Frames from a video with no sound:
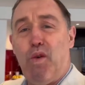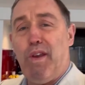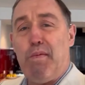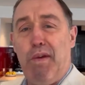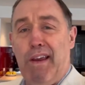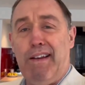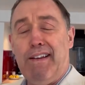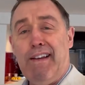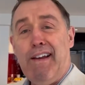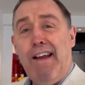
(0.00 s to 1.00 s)
you bid
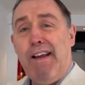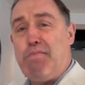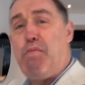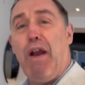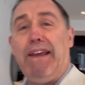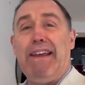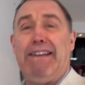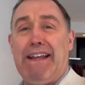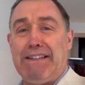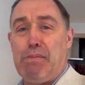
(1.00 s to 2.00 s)
and breaking
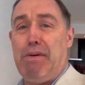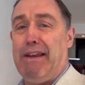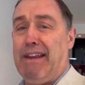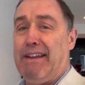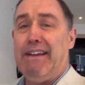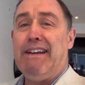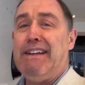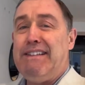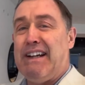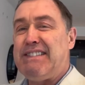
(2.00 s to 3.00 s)
down the bidding
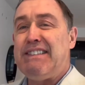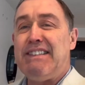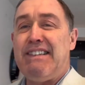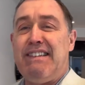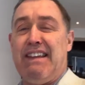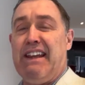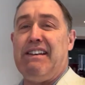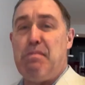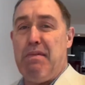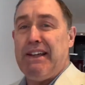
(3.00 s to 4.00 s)
doesn't send
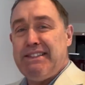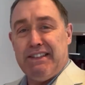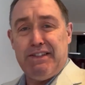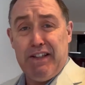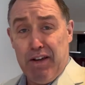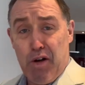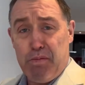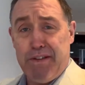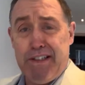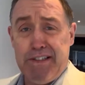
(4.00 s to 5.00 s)
a message to your
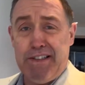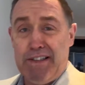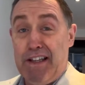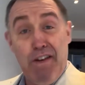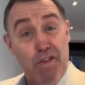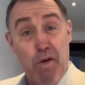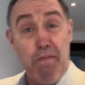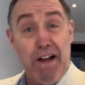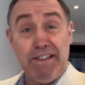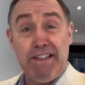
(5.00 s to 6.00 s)
competition that you've got
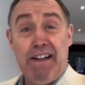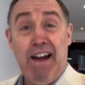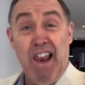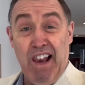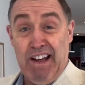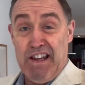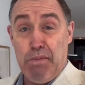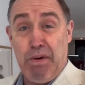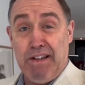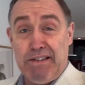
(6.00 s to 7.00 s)
much lead in your
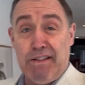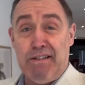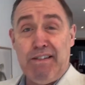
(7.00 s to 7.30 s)
pencil.